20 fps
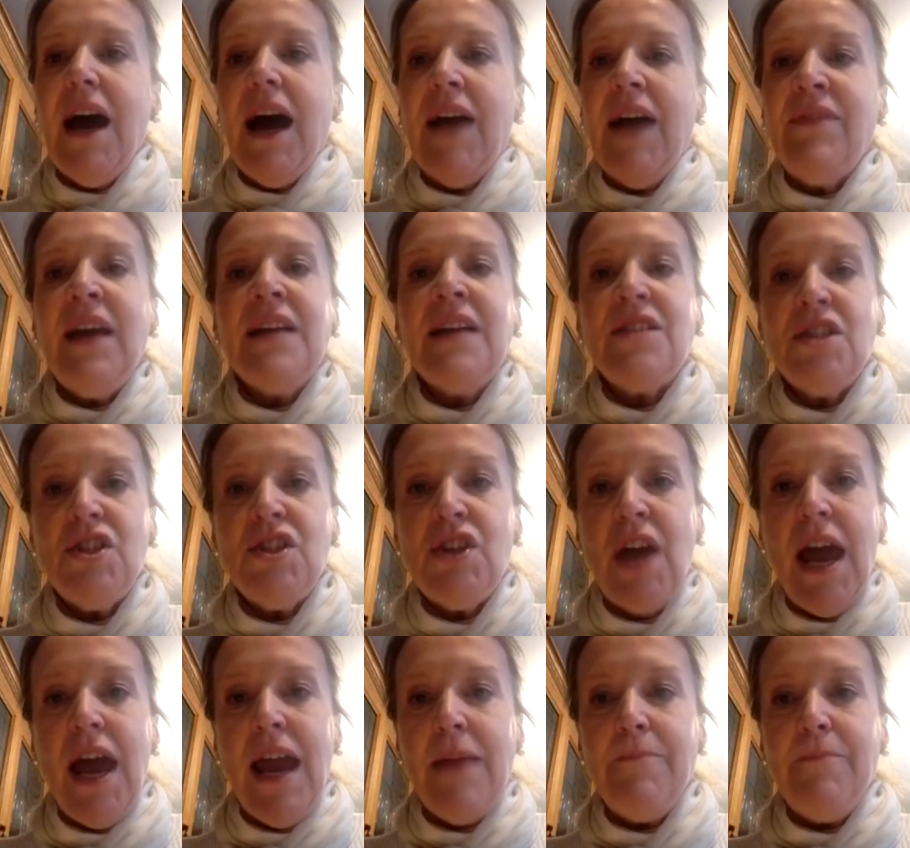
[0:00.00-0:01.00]
And that's a
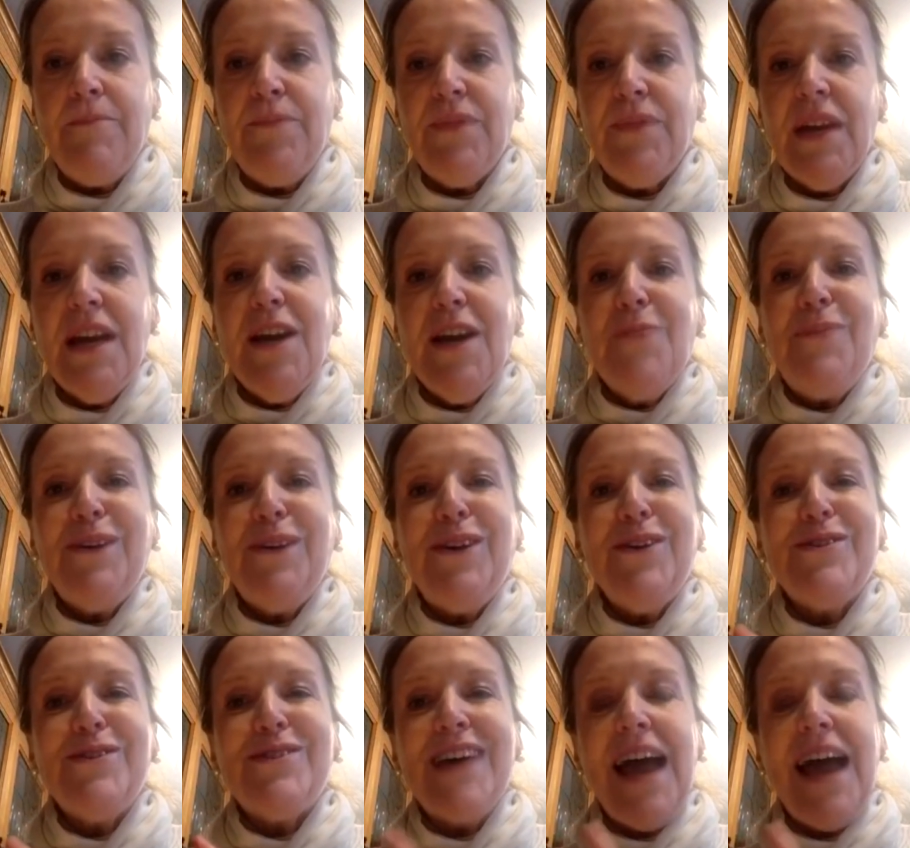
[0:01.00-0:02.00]
shame,
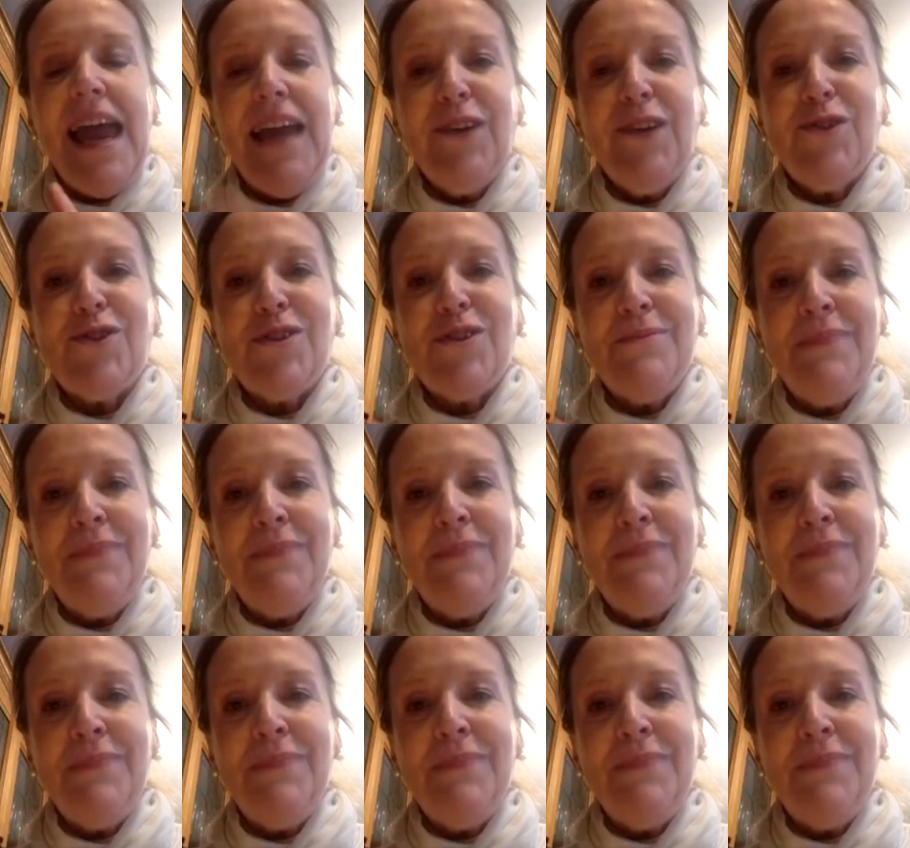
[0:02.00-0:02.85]
because that extra